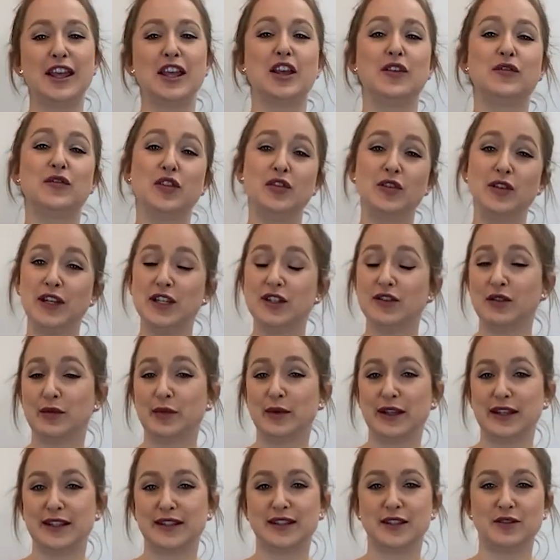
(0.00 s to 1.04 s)
If you need to
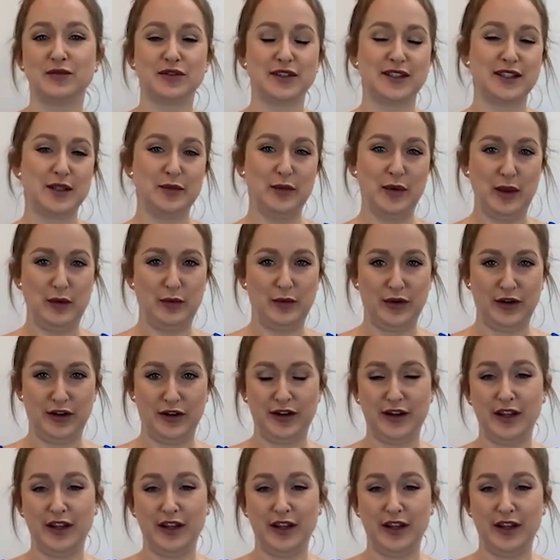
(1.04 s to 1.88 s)
replace the receipt paper